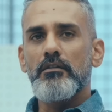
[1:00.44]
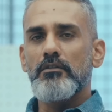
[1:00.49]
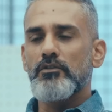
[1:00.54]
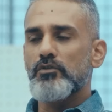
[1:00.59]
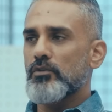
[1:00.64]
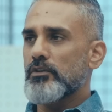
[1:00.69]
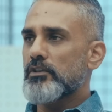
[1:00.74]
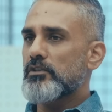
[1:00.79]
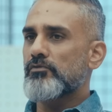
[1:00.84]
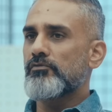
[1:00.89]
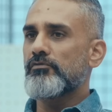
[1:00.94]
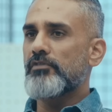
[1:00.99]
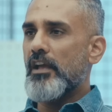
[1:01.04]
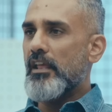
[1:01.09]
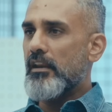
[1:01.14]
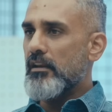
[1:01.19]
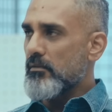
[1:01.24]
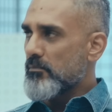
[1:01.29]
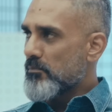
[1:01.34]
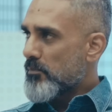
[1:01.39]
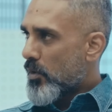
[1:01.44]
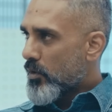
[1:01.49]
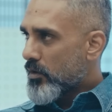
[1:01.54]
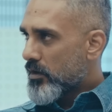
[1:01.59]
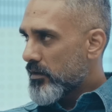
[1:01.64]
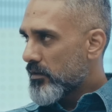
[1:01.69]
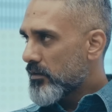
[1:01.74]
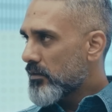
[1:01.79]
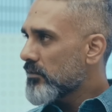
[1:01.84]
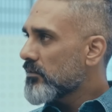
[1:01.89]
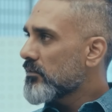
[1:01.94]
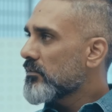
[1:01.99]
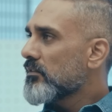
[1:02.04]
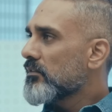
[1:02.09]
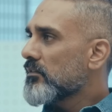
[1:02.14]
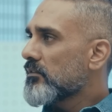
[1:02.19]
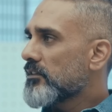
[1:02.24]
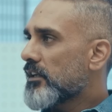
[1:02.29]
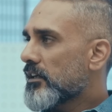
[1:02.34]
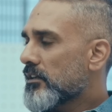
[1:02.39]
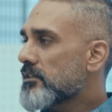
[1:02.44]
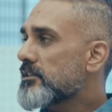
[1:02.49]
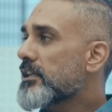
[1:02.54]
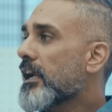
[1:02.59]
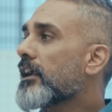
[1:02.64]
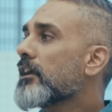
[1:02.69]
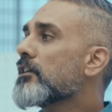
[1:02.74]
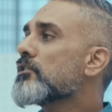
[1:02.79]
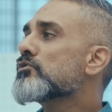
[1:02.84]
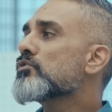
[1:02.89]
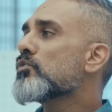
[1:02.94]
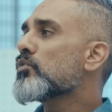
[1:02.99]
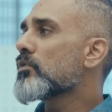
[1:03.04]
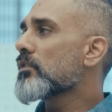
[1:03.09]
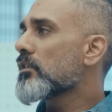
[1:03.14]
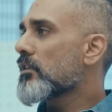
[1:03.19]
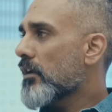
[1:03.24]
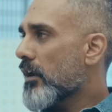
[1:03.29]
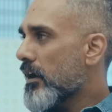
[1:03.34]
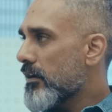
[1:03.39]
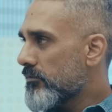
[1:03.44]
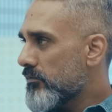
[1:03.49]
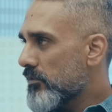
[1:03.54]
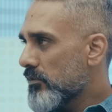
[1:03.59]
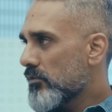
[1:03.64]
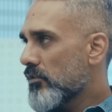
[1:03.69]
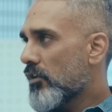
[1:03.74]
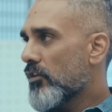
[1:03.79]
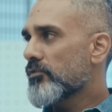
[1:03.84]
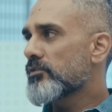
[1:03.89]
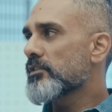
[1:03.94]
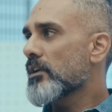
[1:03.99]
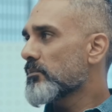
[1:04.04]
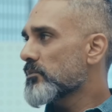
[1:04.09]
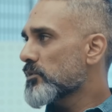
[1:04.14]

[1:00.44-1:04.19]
So it's very important that a second scooter arrived of some